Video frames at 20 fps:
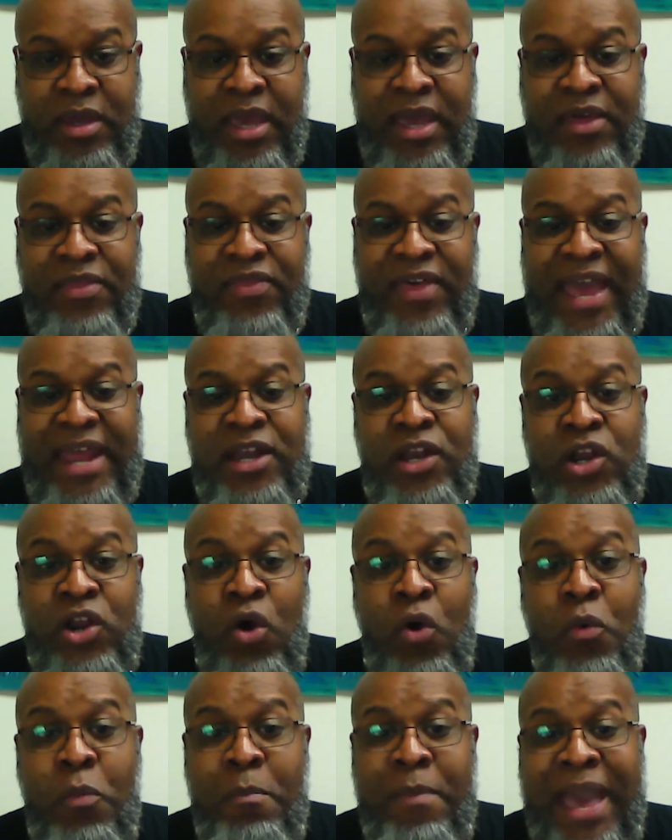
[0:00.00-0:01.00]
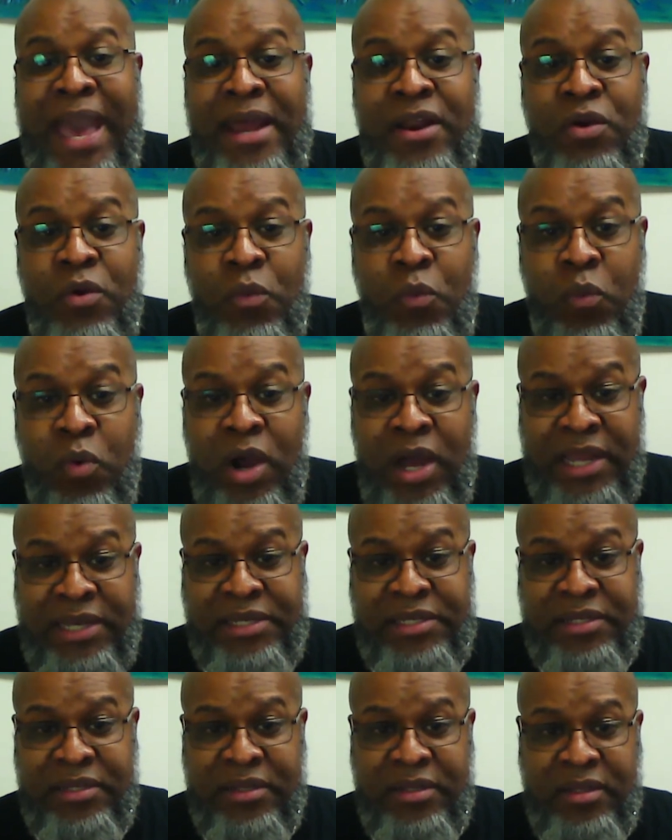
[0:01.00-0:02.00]
that no matter
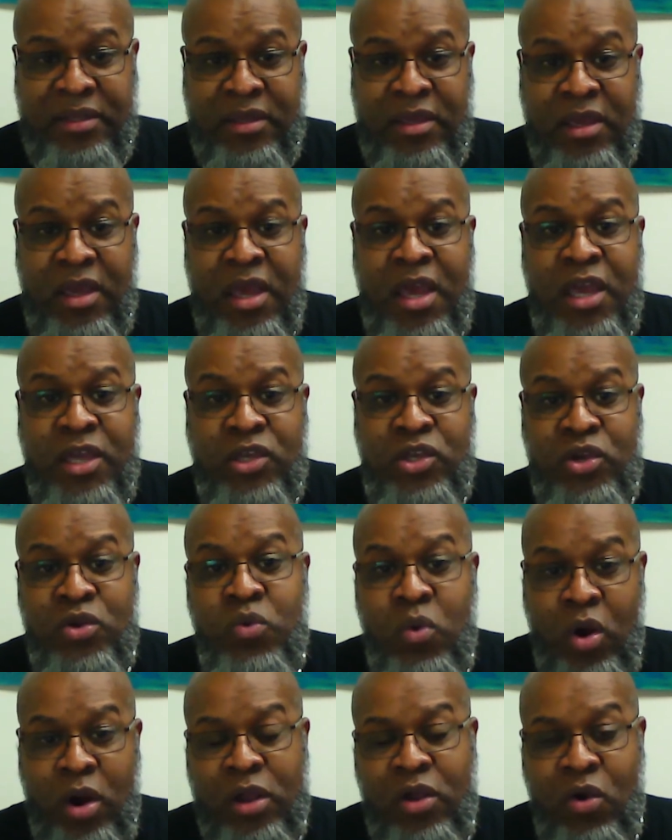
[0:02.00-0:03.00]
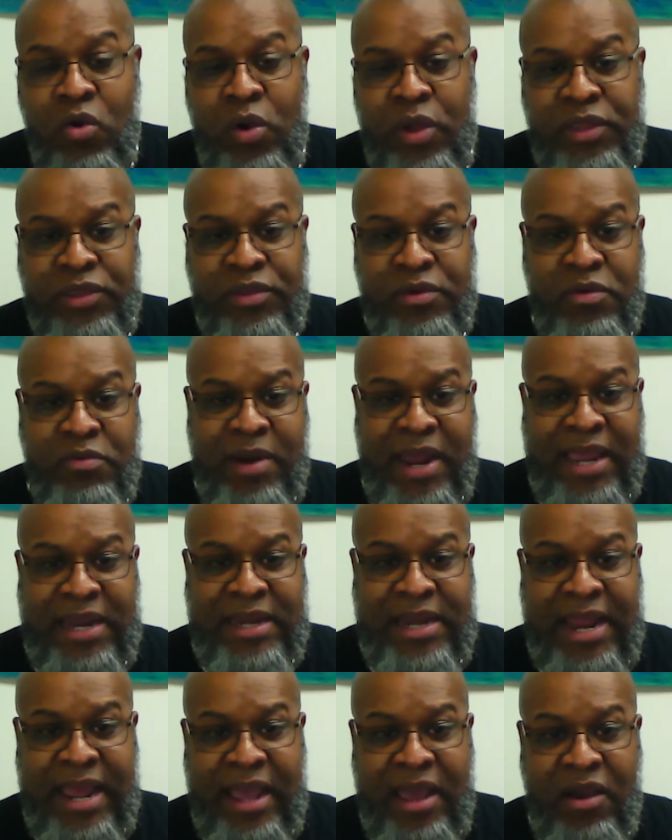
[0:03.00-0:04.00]
what you are going through right
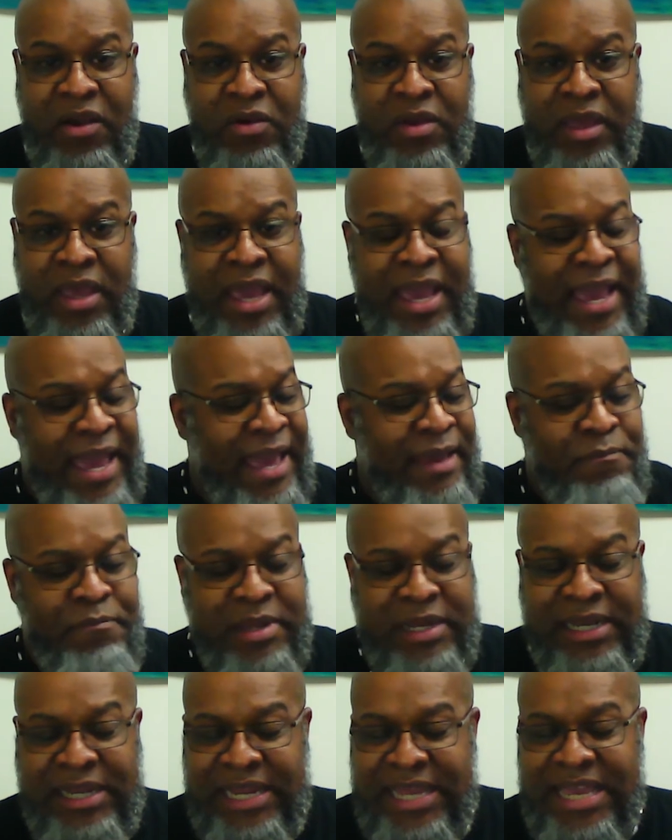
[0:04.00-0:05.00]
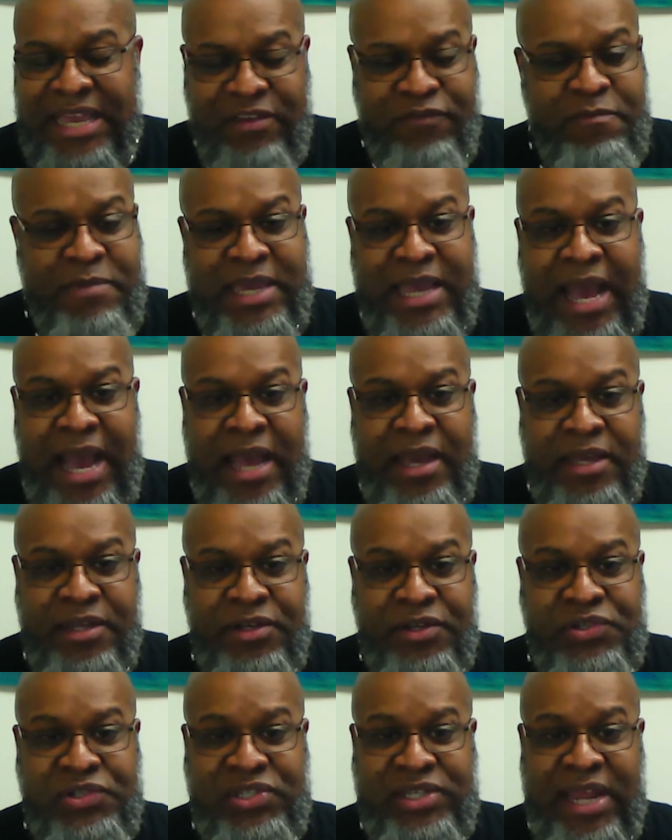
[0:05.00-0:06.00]
now, and believe me, I
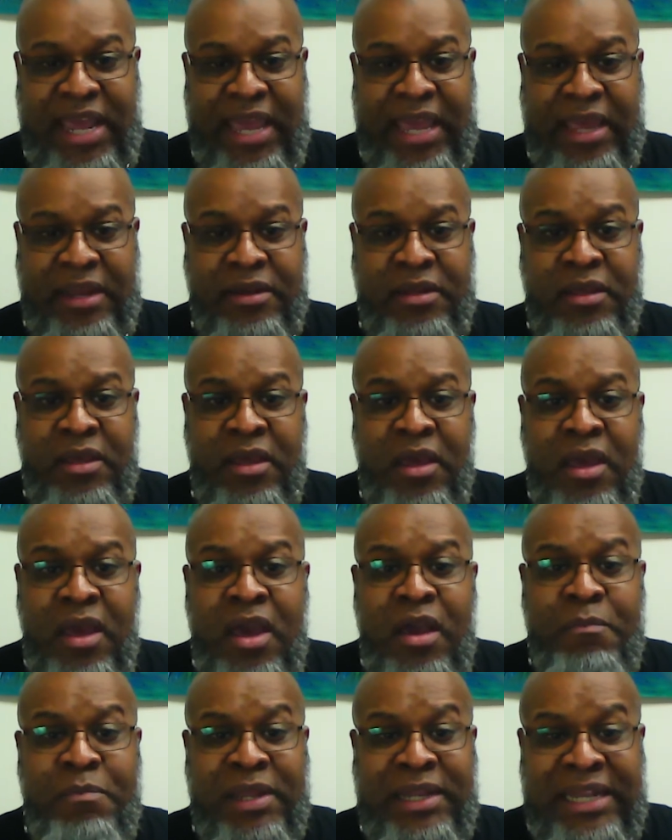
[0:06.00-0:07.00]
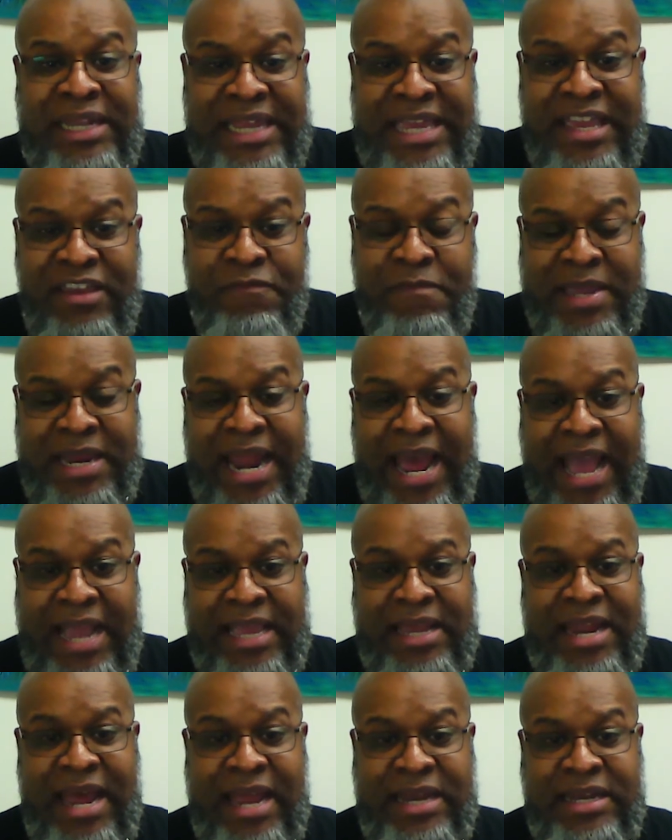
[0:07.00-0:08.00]
understand. Believe me, I
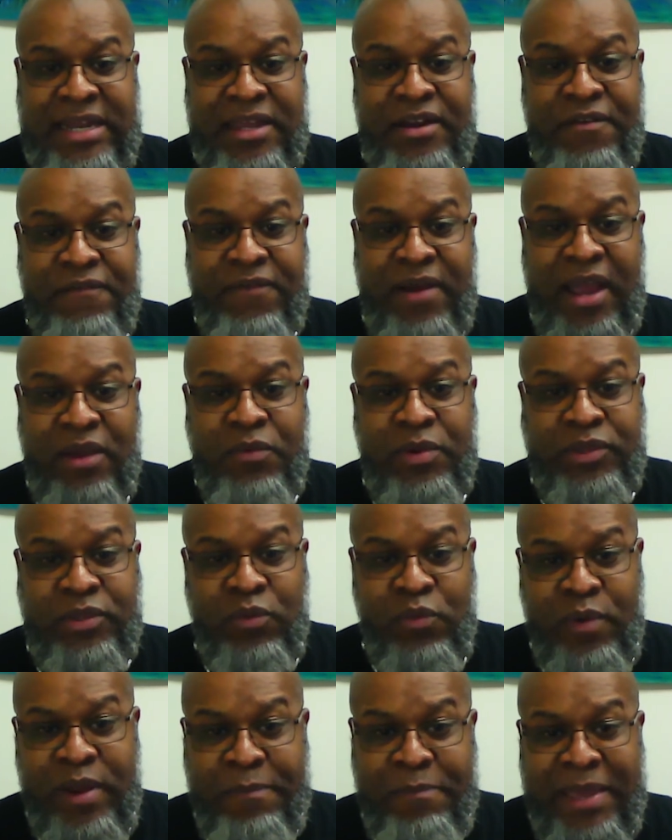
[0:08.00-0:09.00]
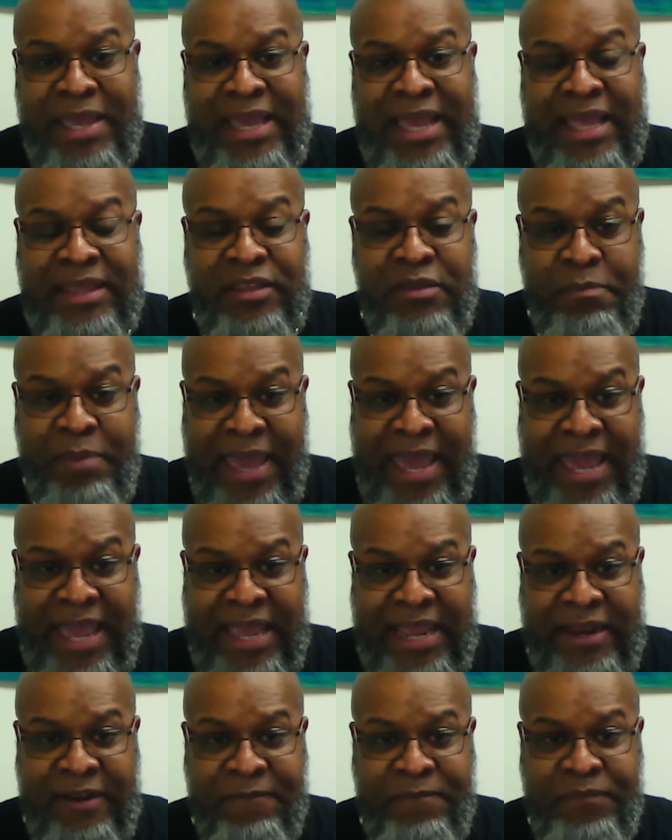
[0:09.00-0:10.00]
can identify with the ripping and the
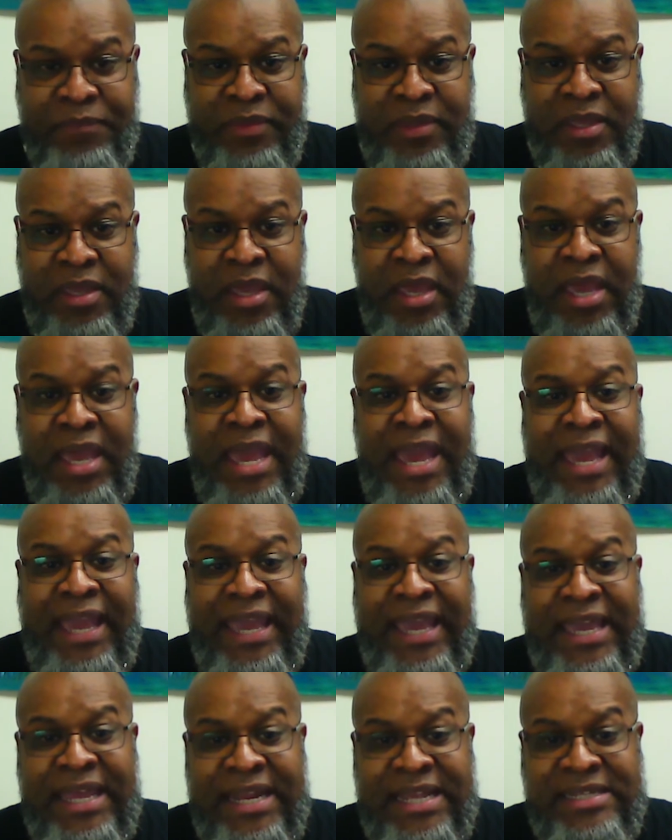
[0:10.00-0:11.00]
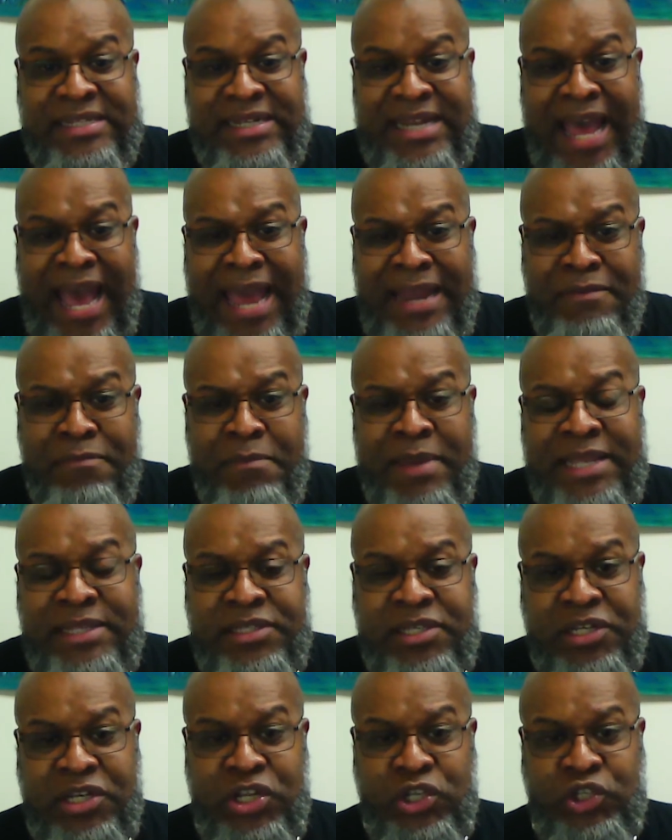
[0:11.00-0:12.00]
pain. It is not meant
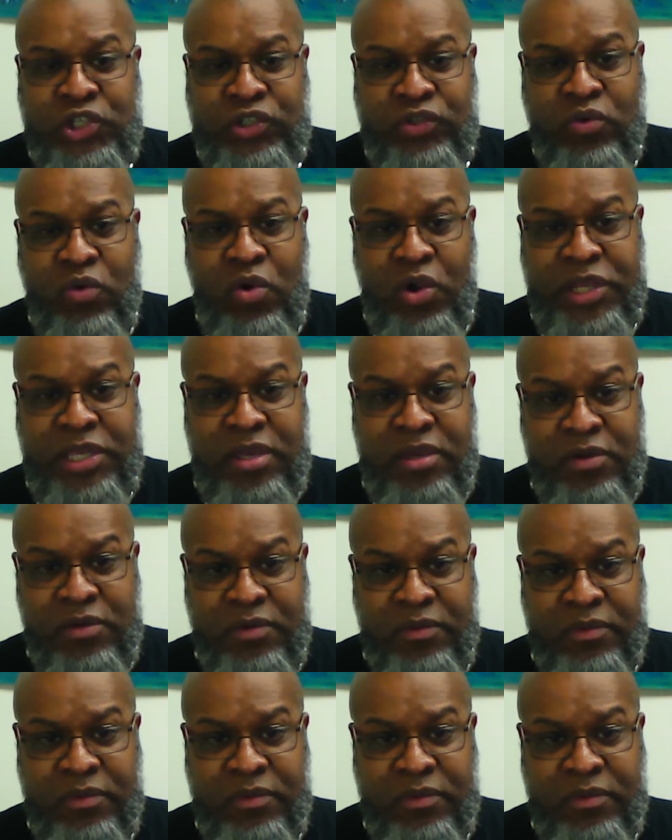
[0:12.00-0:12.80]
to destroy you,